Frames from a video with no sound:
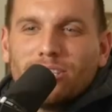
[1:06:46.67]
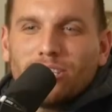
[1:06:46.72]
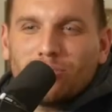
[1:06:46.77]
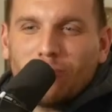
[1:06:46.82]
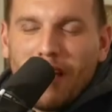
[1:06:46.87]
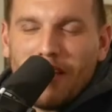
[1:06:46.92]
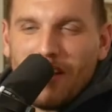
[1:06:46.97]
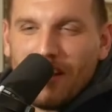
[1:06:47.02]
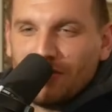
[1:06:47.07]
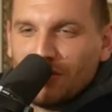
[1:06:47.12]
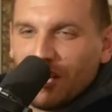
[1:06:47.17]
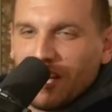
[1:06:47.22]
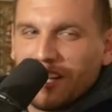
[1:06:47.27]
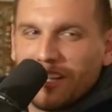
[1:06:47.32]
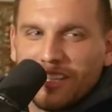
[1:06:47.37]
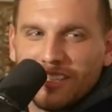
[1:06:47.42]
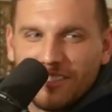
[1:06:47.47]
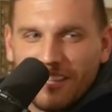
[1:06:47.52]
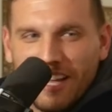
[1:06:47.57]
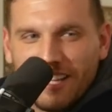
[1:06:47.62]
I just rather have
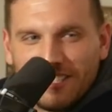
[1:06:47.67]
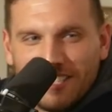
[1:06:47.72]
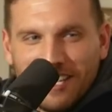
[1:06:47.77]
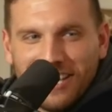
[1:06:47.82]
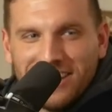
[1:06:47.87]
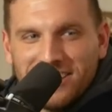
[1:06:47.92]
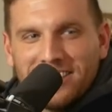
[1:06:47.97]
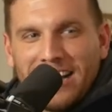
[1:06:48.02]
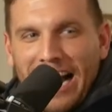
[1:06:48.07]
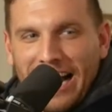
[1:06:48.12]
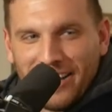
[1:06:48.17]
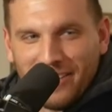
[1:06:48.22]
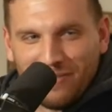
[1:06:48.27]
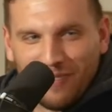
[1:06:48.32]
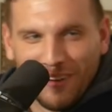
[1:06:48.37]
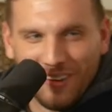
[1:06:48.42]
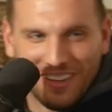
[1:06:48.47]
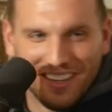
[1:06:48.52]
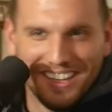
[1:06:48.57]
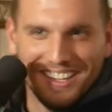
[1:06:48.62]
jiggly tits and eat Italian
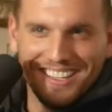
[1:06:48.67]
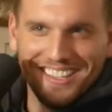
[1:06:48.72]
food.